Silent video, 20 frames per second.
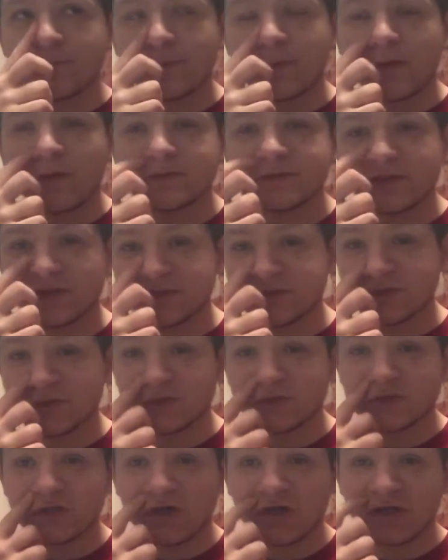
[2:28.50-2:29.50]
I was
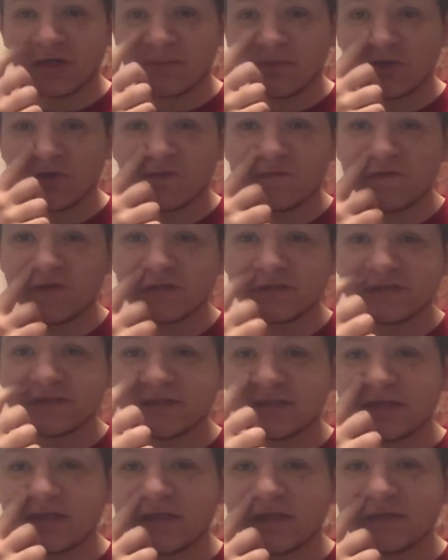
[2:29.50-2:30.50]
also talking to my good friend
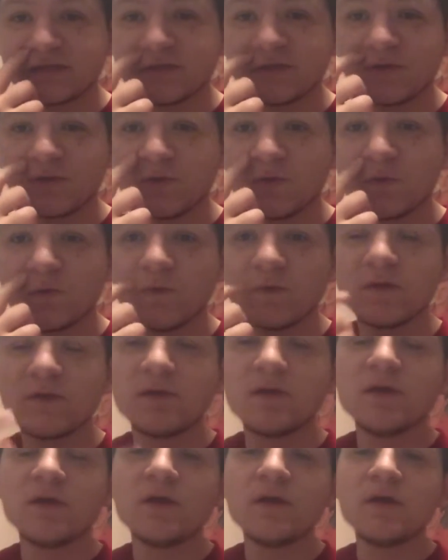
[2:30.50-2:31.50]
Sydney too.
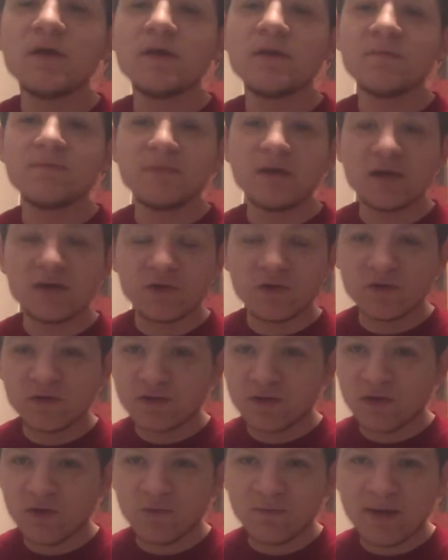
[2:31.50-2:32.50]
Me and her
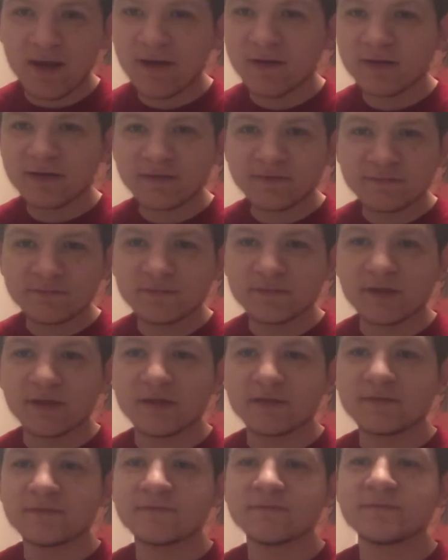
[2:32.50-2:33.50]
go back
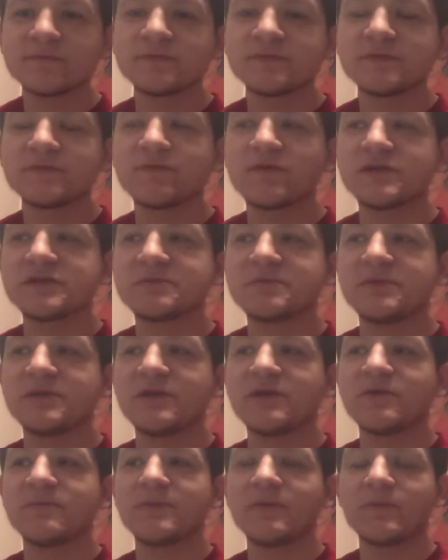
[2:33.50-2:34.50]
like to freshman
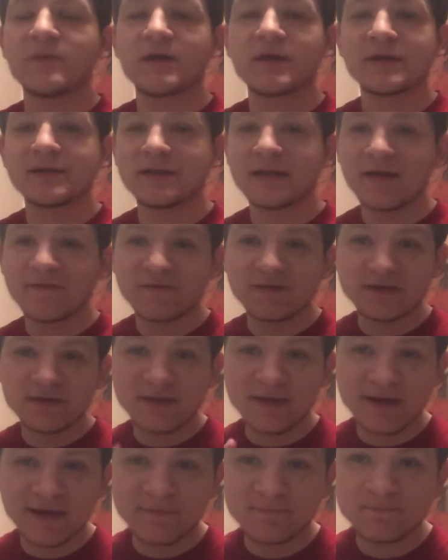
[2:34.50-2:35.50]
year, but we're not going to dive into
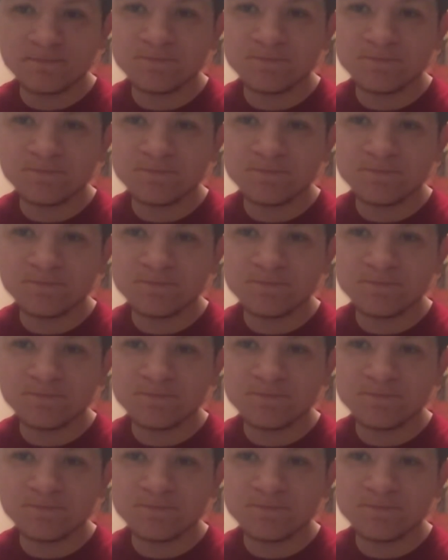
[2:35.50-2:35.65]
that.